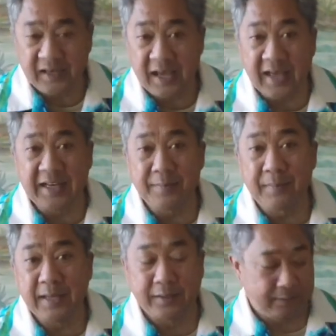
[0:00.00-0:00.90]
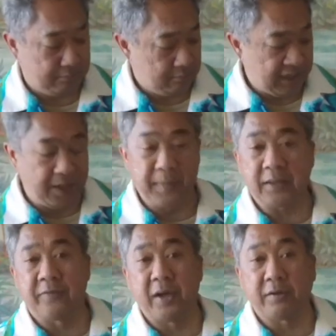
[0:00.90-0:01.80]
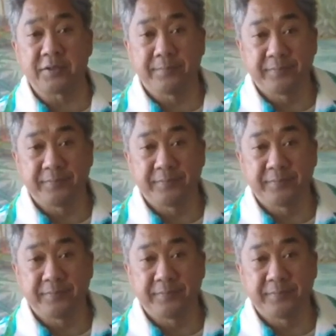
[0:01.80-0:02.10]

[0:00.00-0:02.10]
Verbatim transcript: I didn't make it. I didn't make the finals.